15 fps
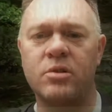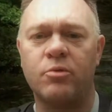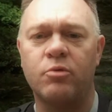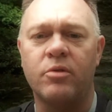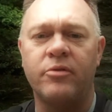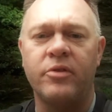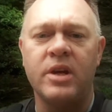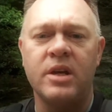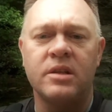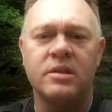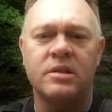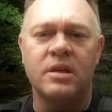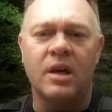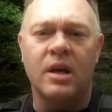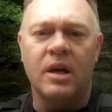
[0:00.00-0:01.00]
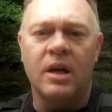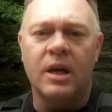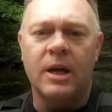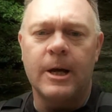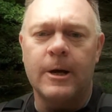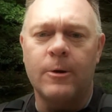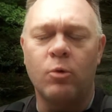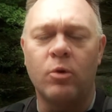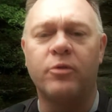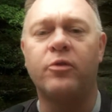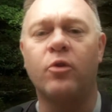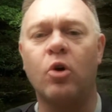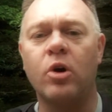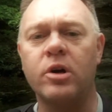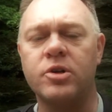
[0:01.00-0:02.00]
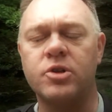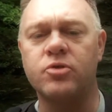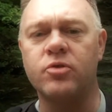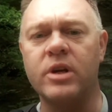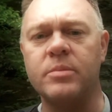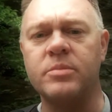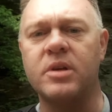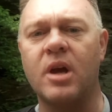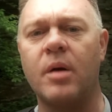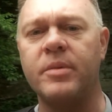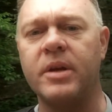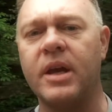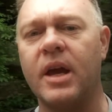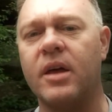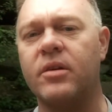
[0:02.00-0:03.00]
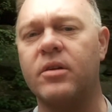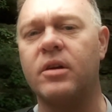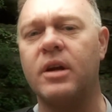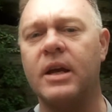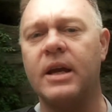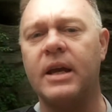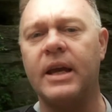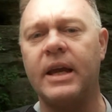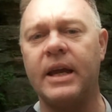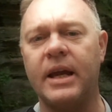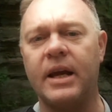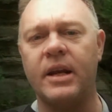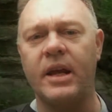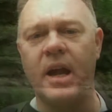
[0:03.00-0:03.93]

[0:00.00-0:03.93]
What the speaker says: of ravines where 4 streams come together and